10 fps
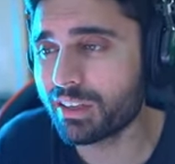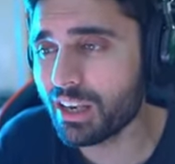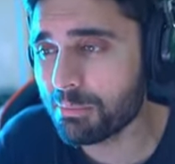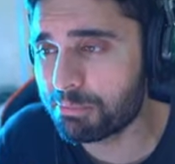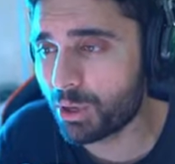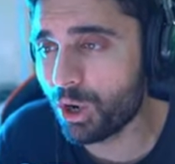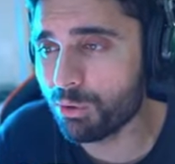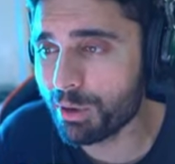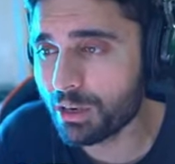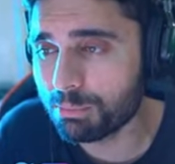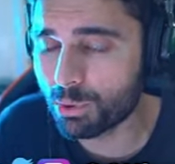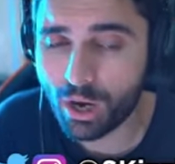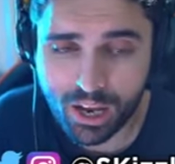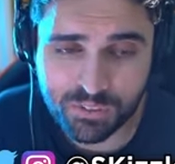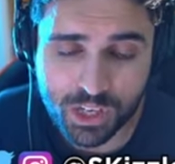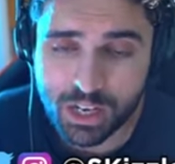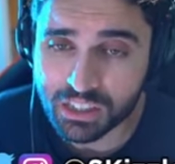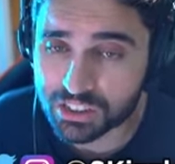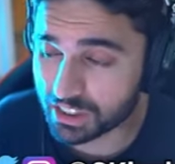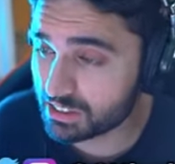can a brown man perhaps
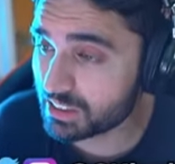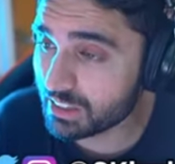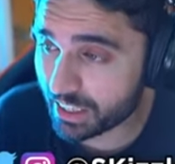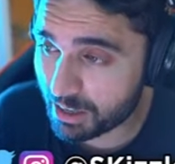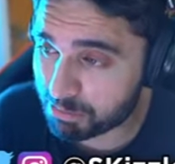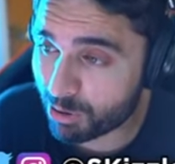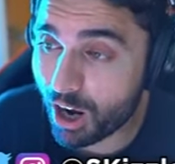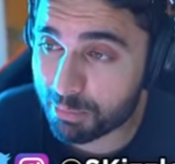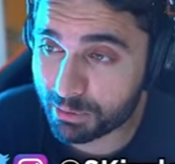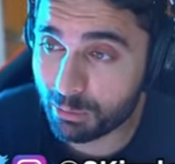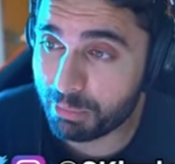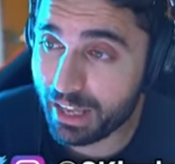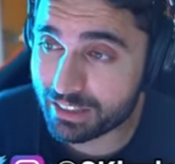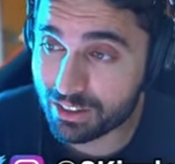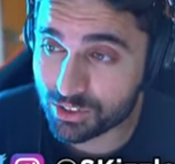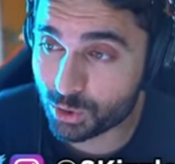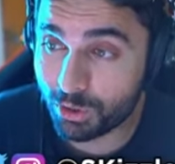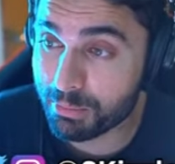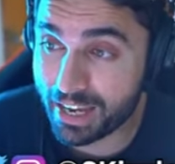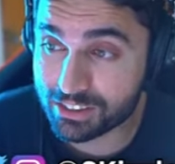just see like a proper Black Ops 2
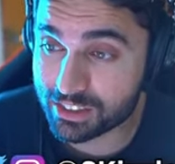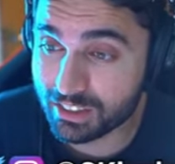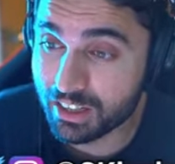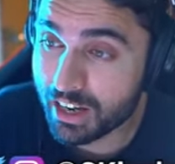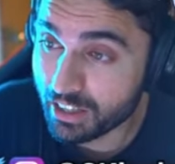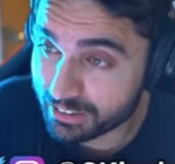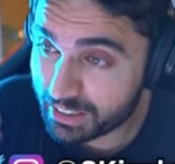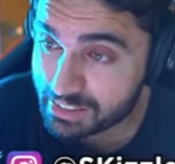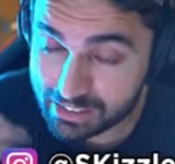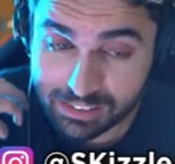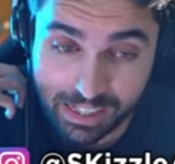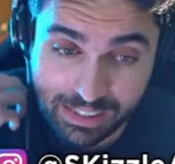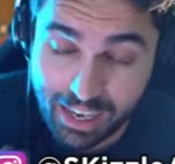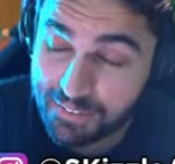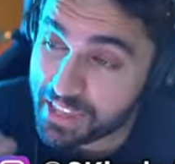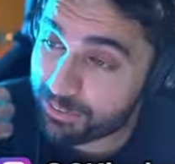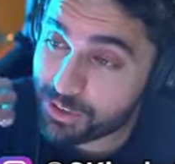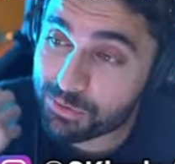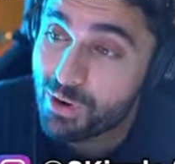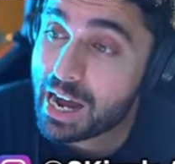remaster? This is a game that
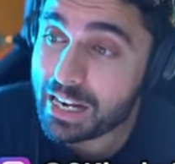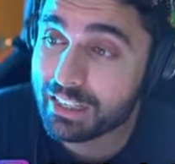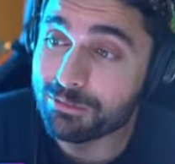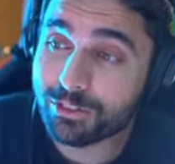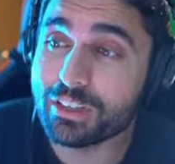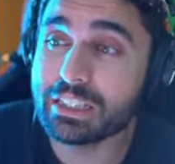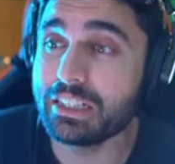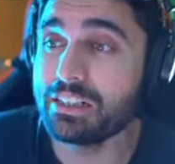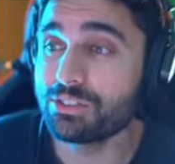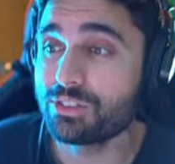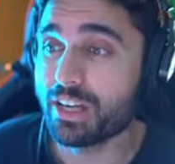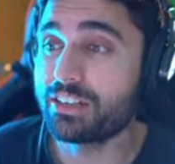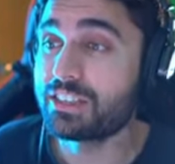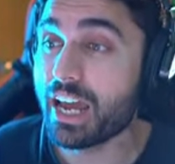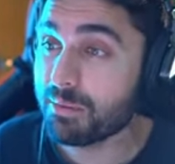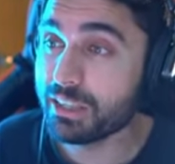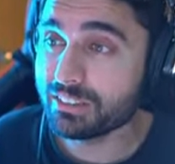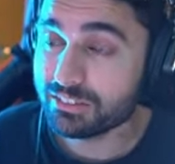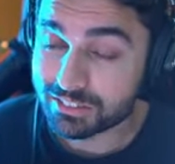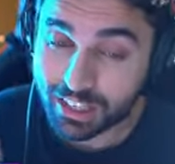we wanted for years, that damn it.
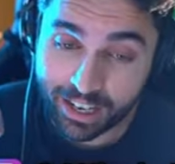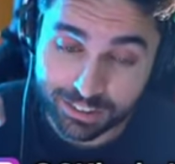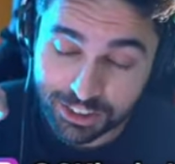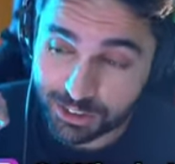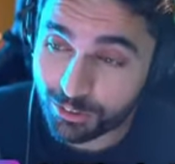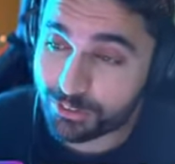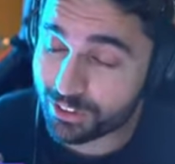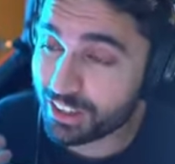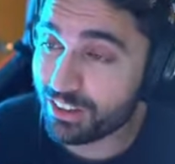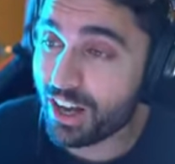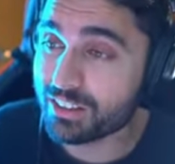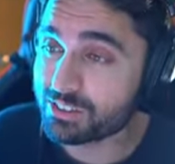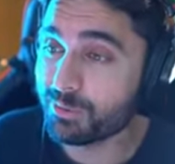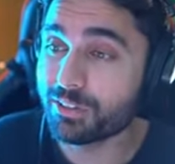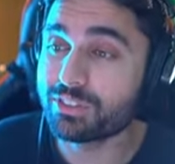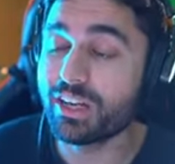And you know, for the longest amount of